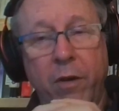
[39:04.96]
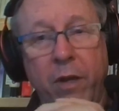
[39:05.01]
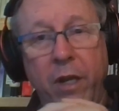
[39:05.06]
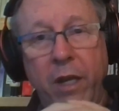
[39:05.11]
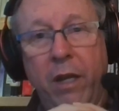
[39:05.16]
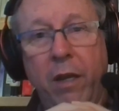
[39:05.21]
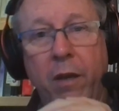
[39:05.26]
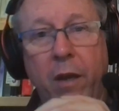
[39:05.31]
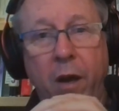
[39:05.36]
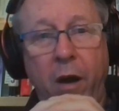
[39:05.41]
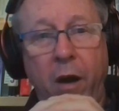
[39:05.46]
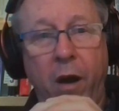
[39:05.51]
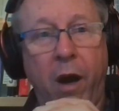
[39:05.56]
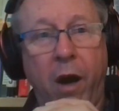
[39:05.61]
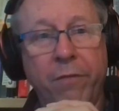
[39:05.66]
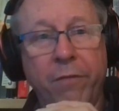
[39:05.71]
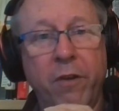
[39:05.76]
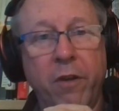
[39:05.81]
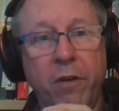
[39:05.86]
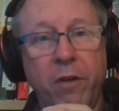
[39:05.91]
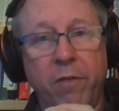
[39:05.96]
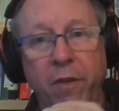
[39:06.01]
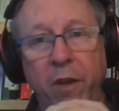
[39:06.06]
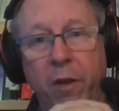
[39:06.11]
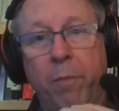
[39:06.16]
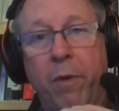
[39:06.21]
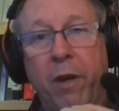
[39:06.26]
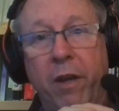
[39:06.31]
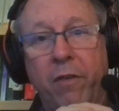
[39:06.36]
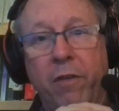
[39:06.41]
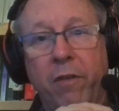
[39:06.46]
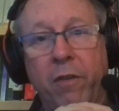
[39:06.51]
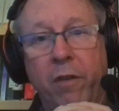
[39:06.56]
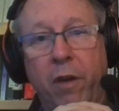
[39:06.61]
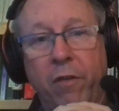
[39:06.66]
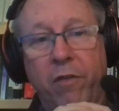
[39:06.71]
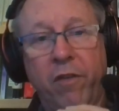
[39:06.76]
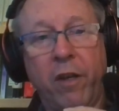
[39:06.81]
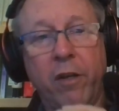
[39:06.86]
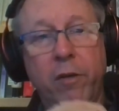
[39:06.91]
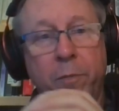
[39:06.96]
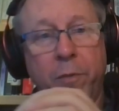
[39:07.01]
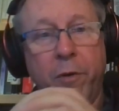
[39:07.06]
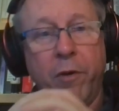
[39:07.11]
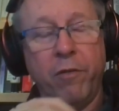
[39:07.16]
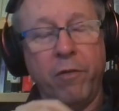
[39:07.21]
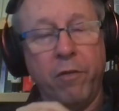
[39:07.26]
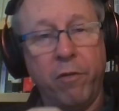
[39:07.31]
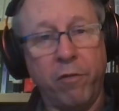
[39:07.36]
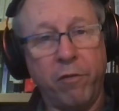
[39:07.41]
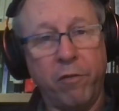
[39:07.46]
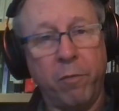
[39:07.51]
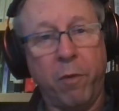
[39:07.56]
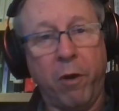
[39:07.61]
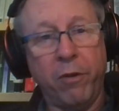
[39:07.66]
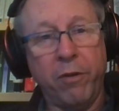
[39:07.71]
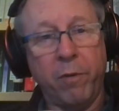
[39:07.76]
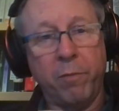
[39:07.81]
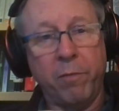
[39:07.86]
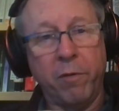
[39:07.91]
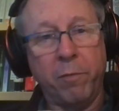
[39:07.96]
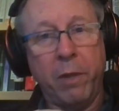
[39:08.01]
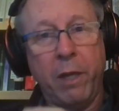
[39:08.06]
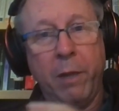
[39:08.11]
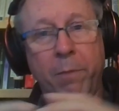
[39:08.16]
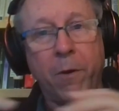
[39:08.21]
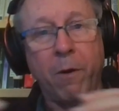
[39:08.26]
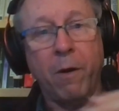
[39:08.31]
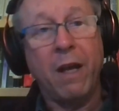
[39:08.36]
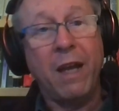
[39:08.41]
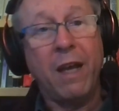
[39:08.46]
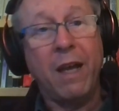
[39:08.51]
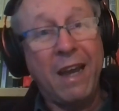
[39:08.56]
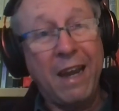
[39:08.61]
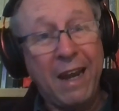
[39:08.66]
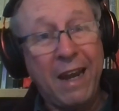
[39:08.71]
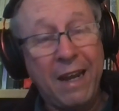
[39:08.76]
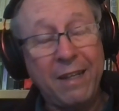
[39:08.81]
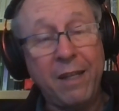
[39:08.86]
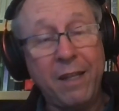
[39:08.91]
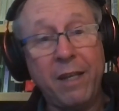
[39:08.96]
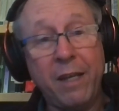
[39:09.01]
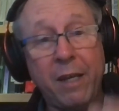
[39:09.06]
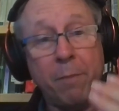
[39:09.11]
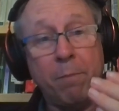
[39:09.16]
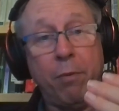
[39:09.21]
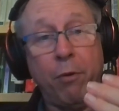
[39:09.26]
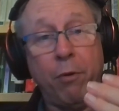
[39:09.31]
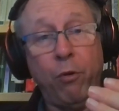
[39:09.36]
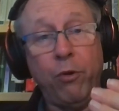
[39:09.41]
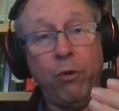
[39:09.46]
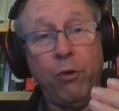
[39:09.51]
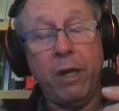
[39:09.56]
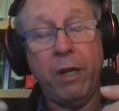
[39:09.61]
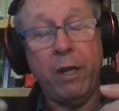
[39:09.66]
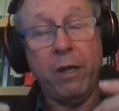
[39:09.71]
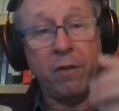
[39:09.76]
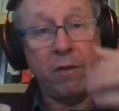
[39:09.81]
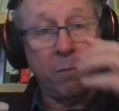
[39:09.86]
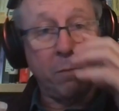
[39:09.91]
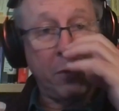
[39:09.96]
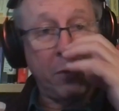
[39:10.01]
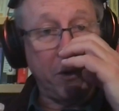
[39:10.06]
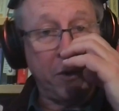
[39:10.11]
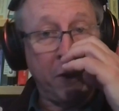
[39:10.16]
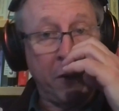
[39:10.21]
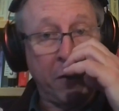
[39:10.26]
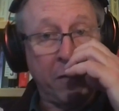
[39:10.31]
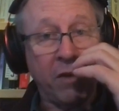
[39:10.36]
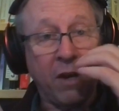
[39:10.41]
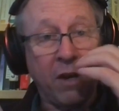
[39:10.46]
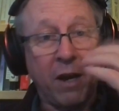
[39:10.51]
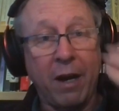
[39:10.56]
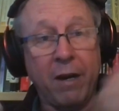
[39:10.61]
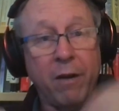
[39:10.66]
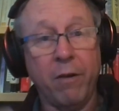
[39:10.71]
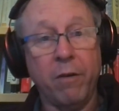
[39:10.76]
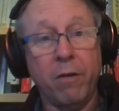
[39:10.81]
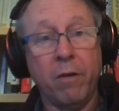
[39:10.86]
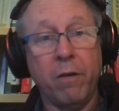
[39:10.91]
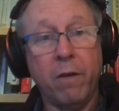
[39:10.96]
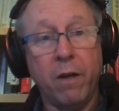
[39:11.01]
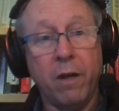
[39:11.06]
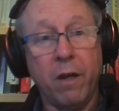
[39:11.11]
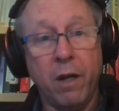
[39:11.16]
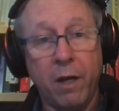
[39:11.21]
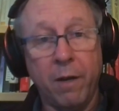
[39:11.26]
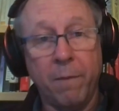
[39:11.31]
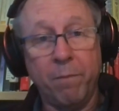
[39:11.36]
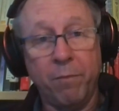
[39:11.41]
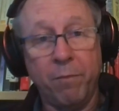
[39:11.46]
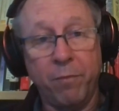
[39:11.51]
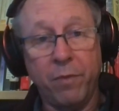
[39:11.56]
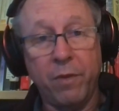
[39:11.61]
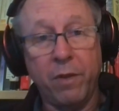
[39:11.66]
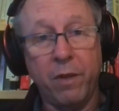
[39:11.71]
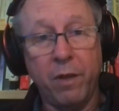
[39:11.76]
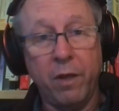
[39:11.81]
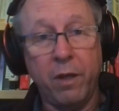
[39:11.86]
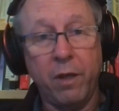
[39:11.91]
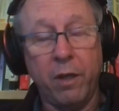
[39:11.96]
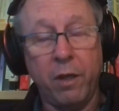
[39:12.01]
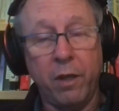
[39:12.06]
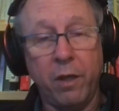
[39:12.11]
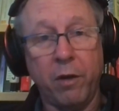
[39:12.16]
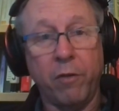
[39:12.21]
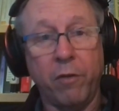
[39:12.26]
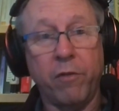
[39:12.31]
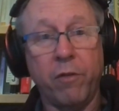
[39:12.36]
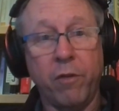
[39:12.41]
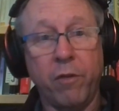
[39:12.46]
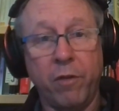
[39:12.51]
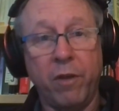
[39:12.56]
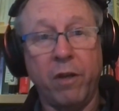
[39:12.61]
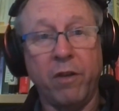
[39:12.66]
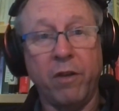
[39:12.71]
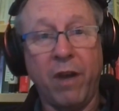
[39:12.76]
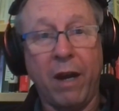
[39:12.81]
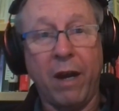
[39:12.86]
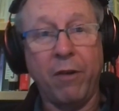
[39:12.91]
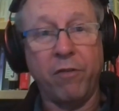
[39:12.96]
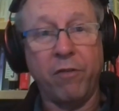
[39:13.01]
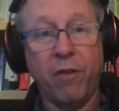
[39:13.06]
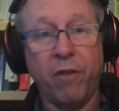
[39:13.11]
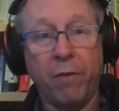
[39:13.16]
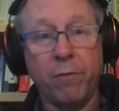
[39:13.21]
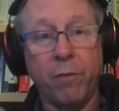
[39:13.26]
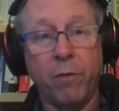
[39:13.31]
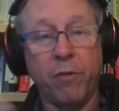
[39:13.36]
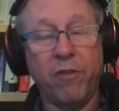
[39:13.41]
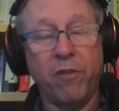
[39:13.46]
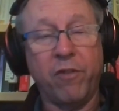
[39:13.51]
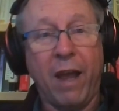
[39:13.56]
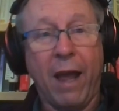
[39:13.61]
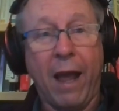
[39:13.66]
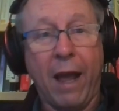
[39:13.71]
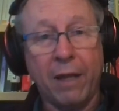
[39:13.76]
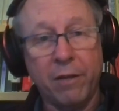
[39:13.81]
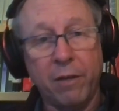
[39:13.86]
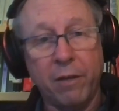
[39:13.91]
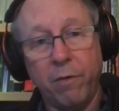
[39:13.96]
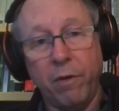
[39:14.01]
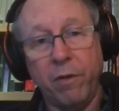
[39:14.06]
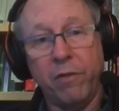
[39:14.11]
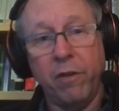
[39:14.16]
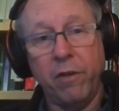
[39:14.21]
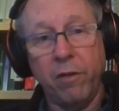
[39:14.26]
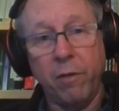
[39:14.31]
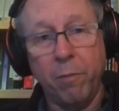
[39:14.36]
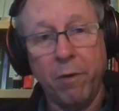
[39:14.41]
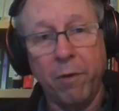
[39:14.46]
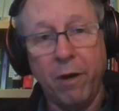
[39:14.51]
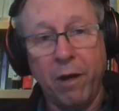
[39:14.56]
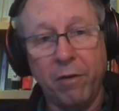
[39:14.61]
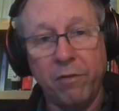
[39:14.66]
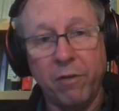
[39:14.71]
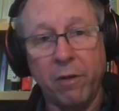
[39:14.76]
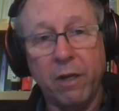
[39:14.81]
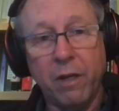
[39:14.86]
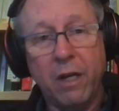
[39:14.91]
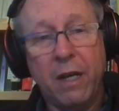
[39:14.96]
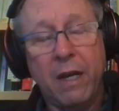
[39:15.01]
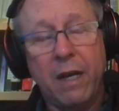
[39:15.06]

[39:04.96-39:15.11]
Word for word: know often developed by a single person or a small number of people, and then they get pulled in to build the entire um, you know sort of the entire software stack that runs in your browser.